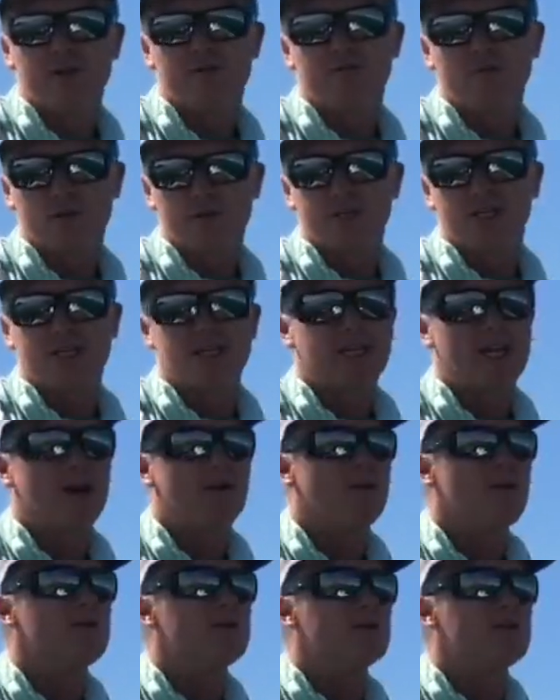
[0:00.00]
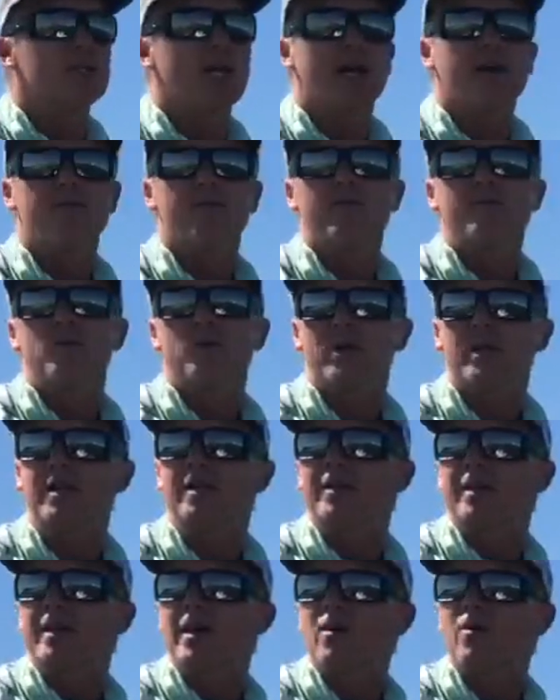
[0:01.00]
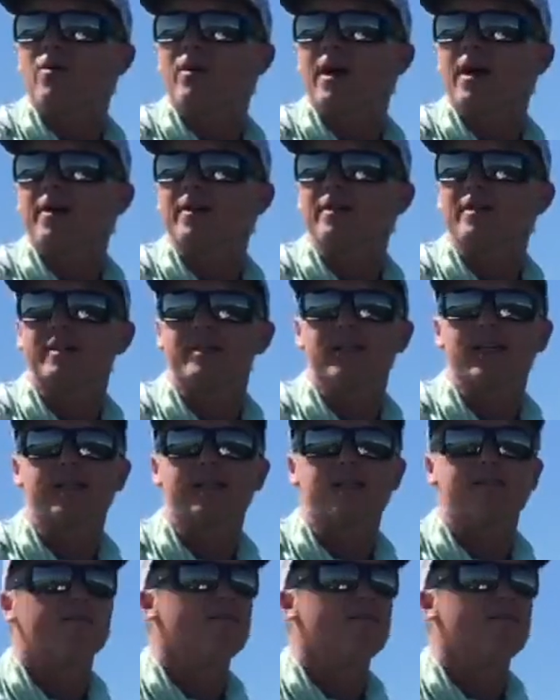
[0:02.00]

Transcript: of what's going to go on? So we put in at the Gold Coast. It's a